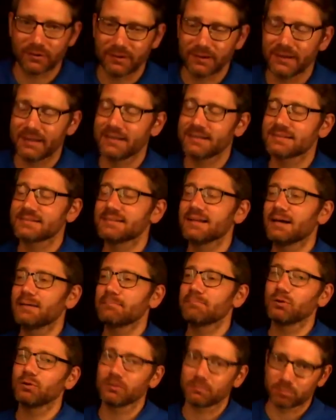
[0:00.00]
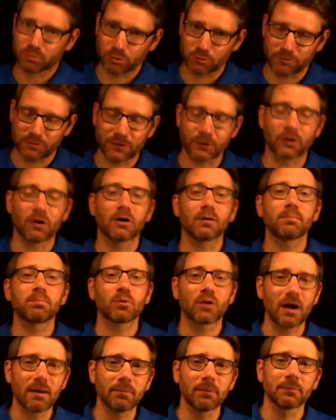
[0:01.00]
it is not bulletproof. There are
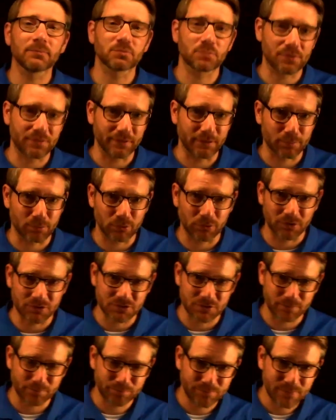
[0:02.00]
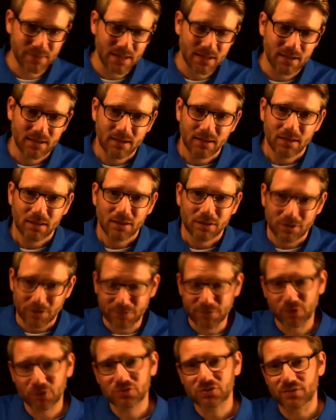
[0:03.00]
problems with liberalism. The
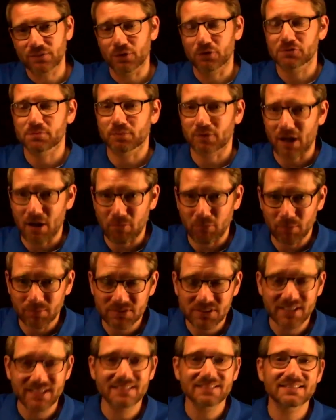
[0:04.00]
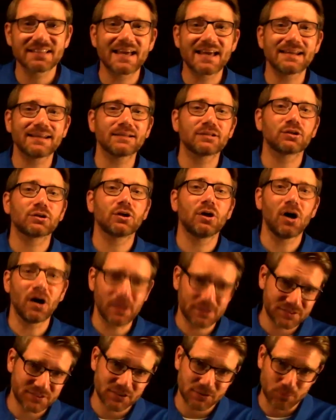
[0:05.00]
first of those problems is that it
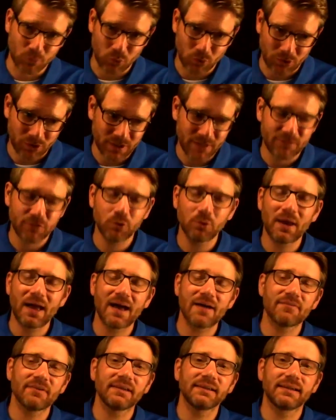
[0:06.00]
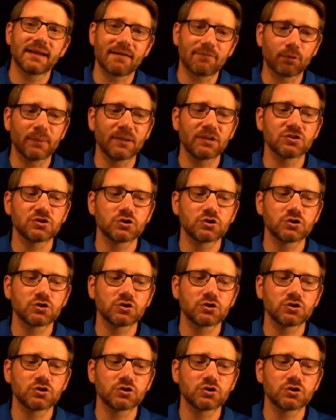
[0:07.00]
costs more. If you have a government